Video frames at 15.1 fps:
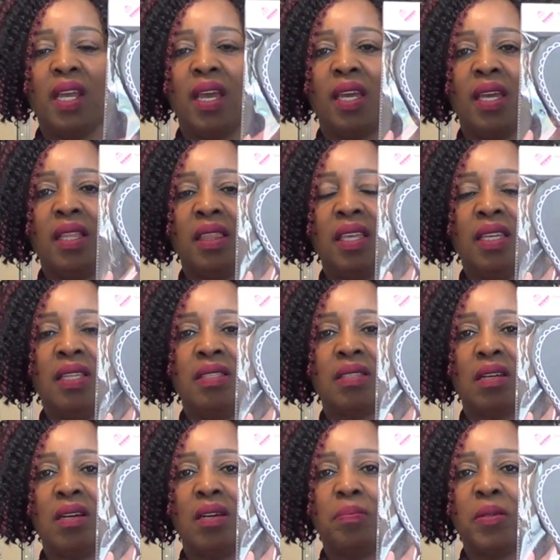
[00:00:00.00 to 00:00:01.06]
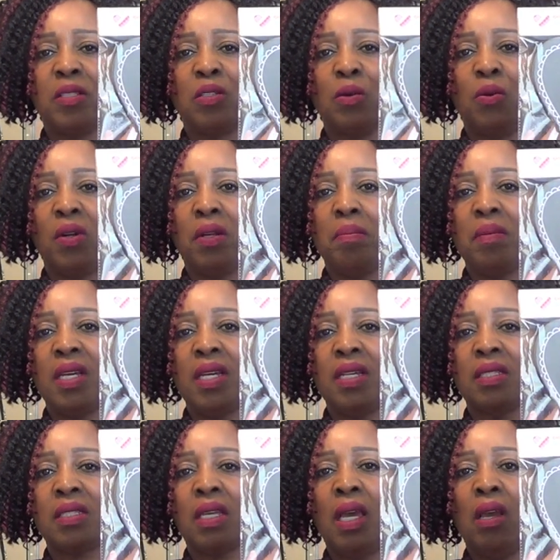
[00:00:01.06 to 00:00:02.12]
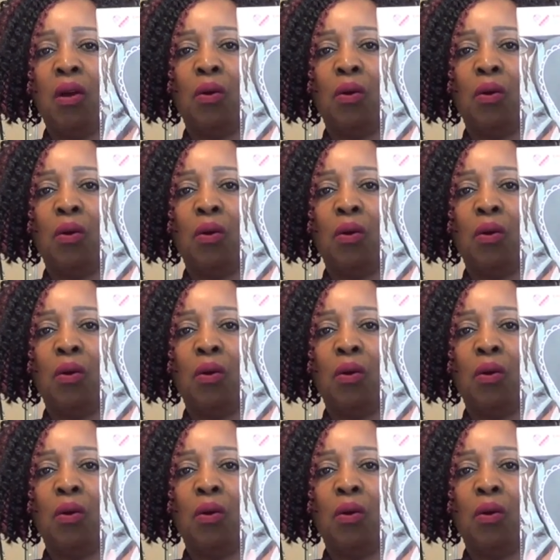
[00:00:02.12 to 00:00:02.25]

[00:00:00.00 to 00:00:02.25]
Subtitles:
hang these up as ornaments,